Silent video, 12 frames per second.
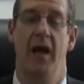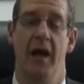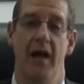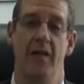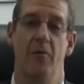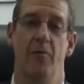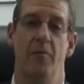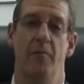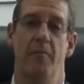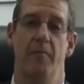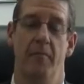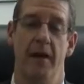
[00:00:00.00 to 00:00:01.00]
Hello,
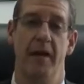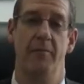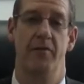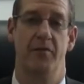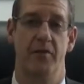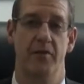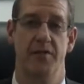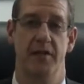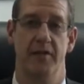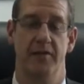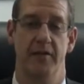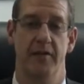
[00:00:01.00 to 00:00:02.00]
my name is Kurt
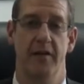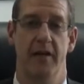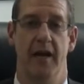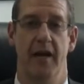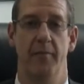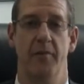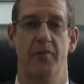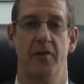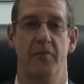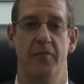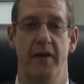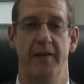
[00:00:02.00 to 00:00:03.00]
Jensen, and I'm a
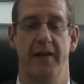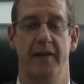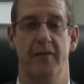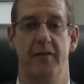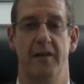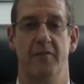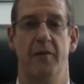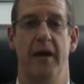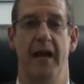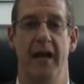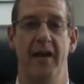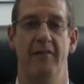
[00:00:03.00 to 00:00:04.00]
certified technical expert at
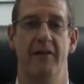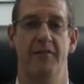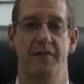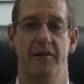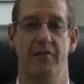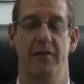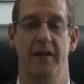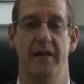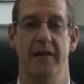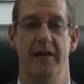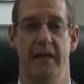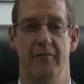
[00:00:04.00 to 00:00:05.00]
Hank Graff Chevrolet
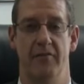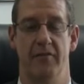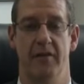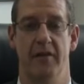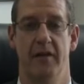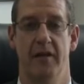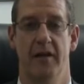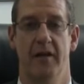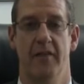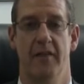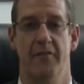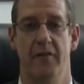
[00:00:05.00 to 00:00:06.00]
in Davison.
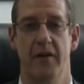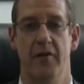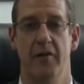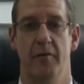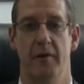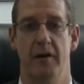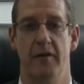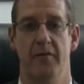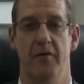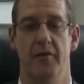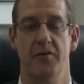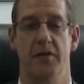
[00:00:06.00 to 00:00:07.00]
The video you're about to
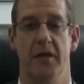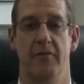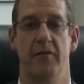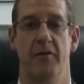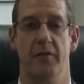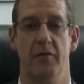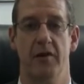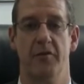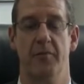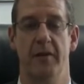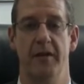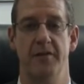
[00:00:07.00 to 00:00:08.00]
view should give you a thorough
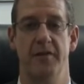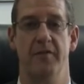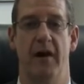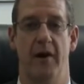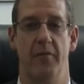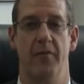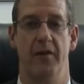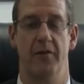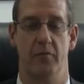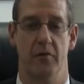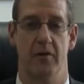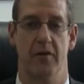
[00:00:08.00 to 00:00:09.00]
explanation of how things
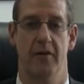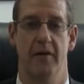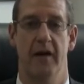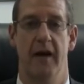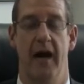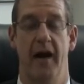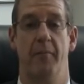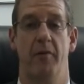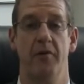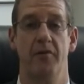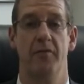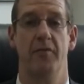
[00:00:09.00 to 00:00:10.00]
work. I
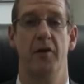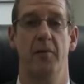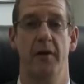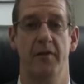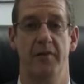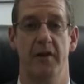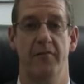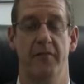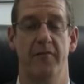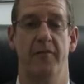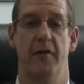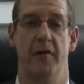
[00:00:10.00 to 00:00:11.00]
personally viewed it myself and
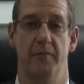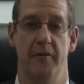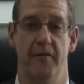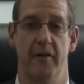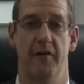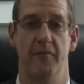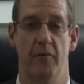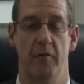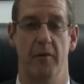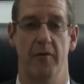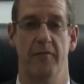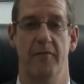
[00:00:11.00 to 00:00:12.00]
found it to be very
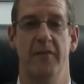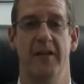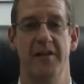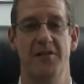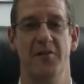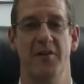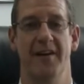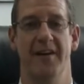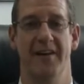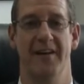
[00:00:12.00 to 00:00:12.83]
informative. Enjoy!